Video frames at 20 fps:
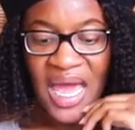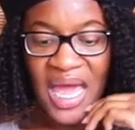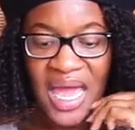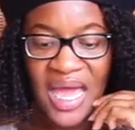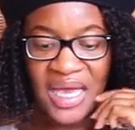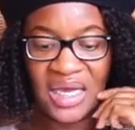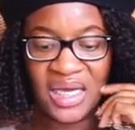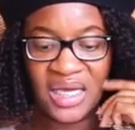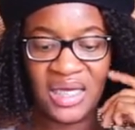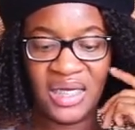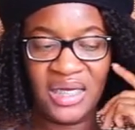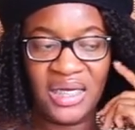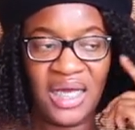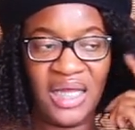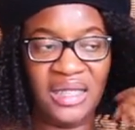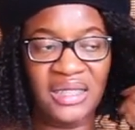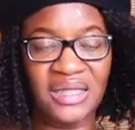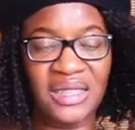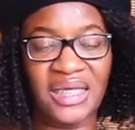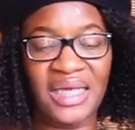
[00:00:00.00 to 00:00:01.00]
And
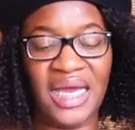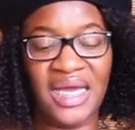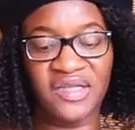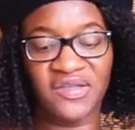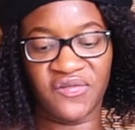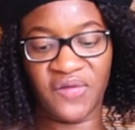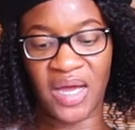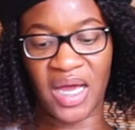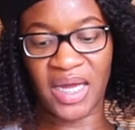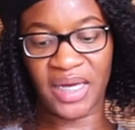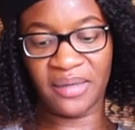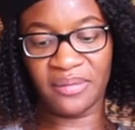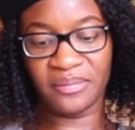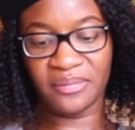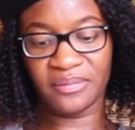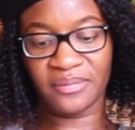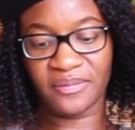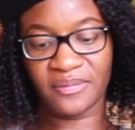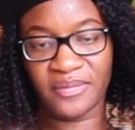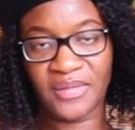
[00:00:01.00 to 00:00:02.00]
Ella's like, yeah, it's
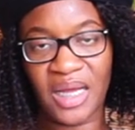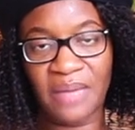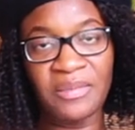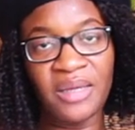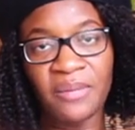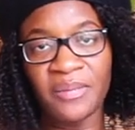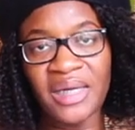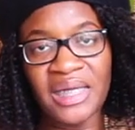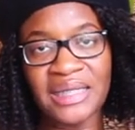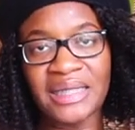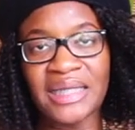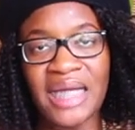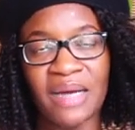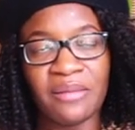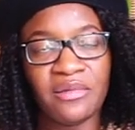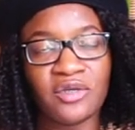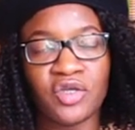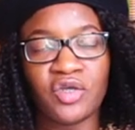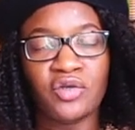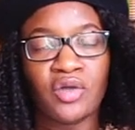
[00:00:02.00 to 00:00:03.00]
fine. I mean, but it's
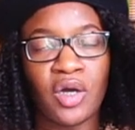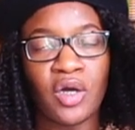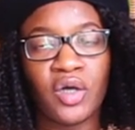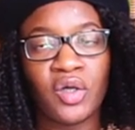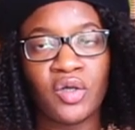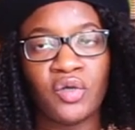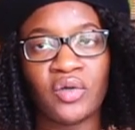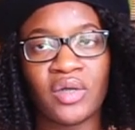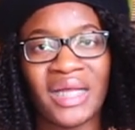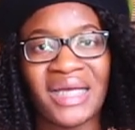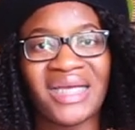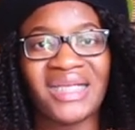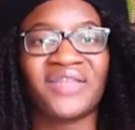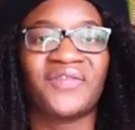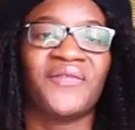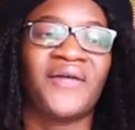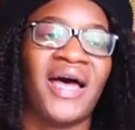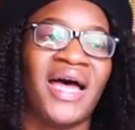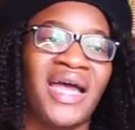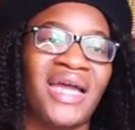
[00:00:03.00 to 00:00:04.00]
not. But you know, you're like,
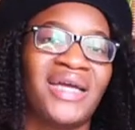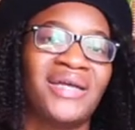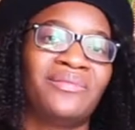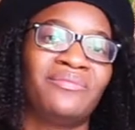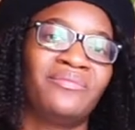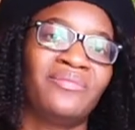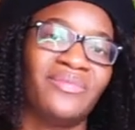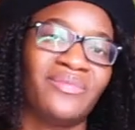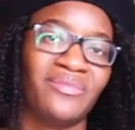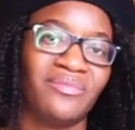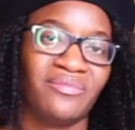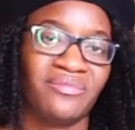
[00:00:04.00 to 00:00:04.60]
it's fine.